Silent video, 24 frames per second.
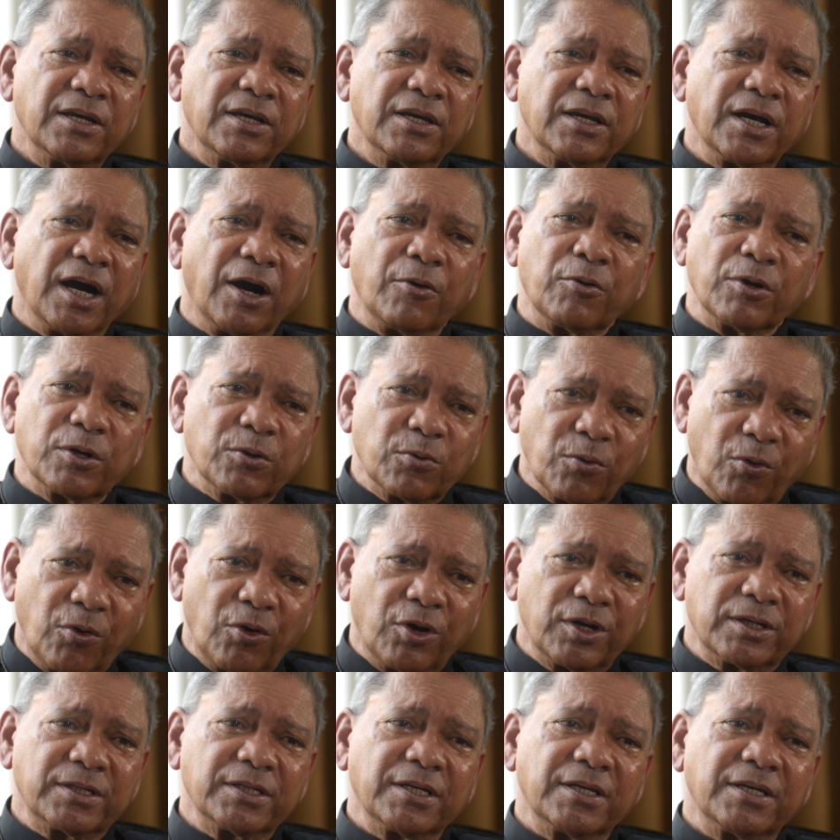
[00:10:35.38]
our
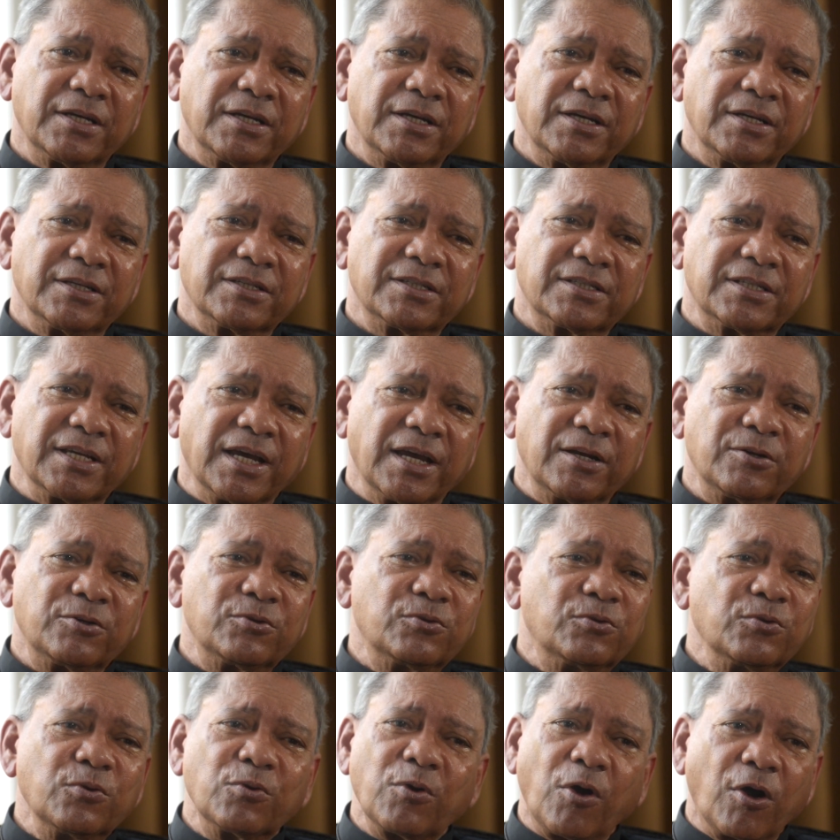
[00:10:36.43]
Lord said,
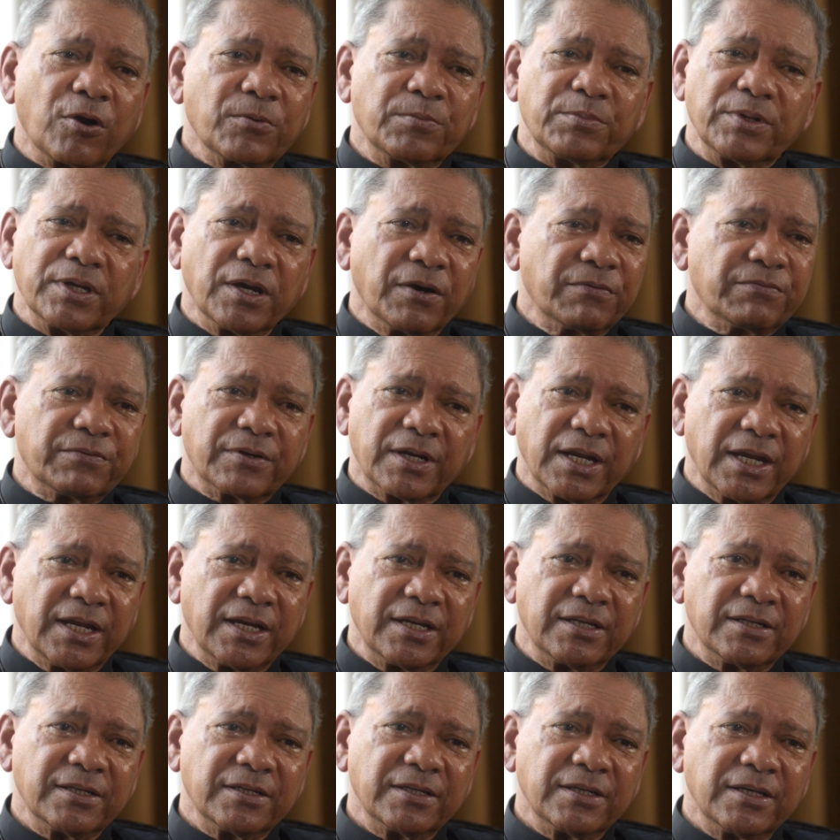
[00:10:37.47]
"Do not be
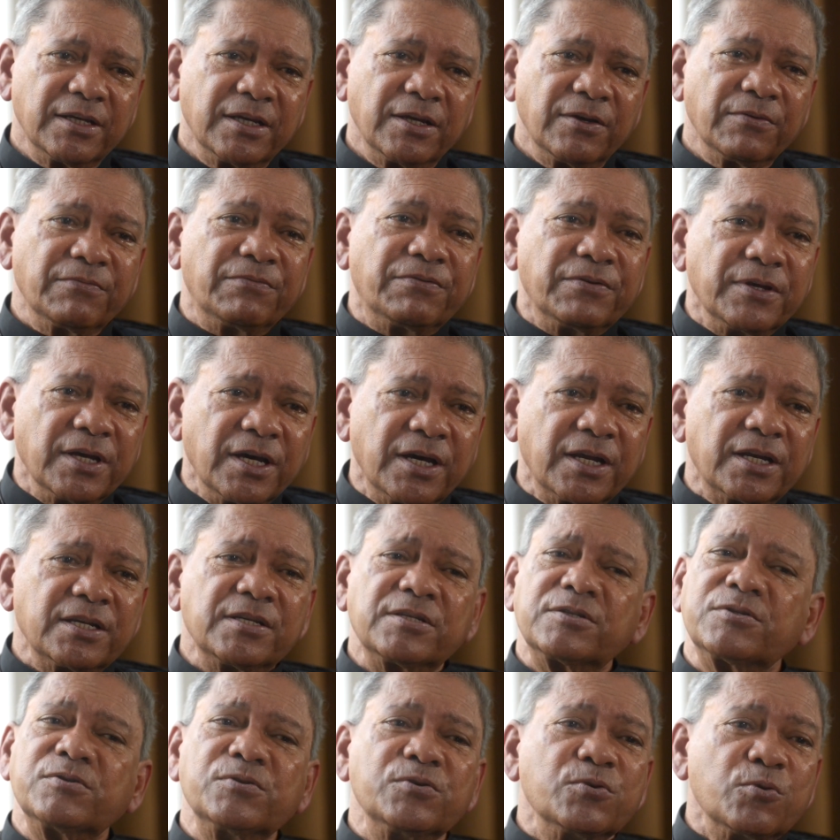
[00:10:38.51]
afraid. Fear
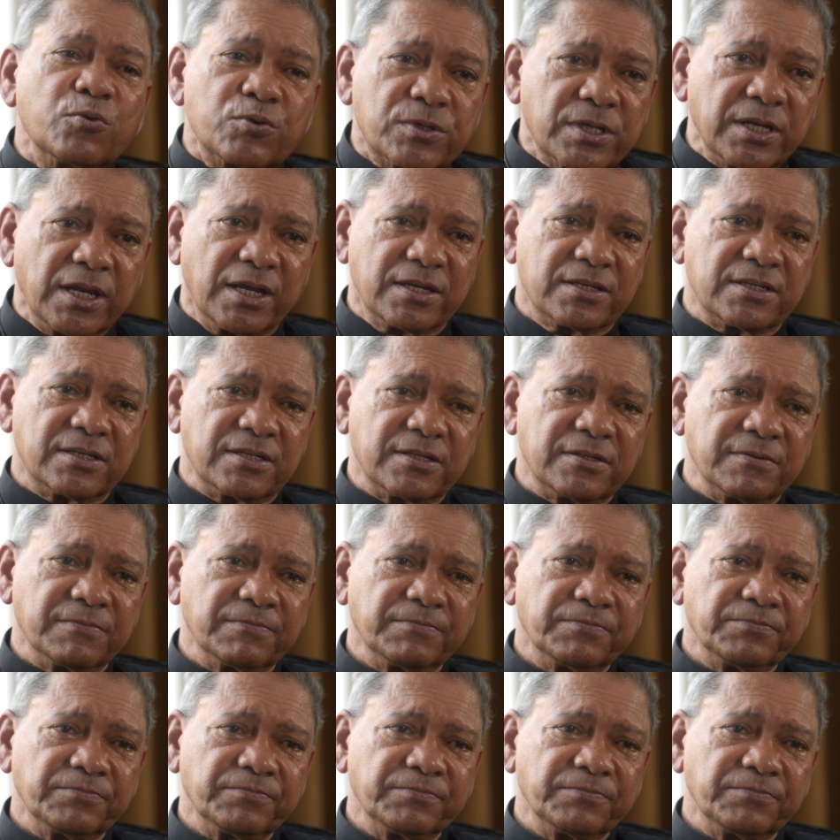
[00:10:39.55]
is useless."